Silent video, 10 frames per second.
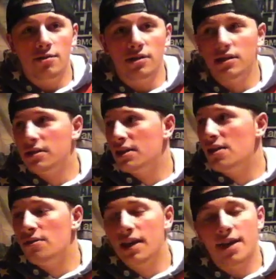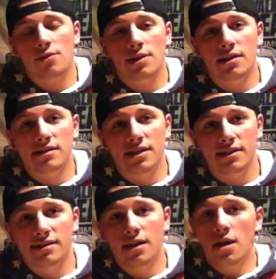or like everyone else
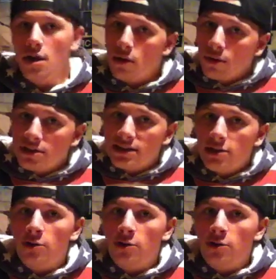does, we're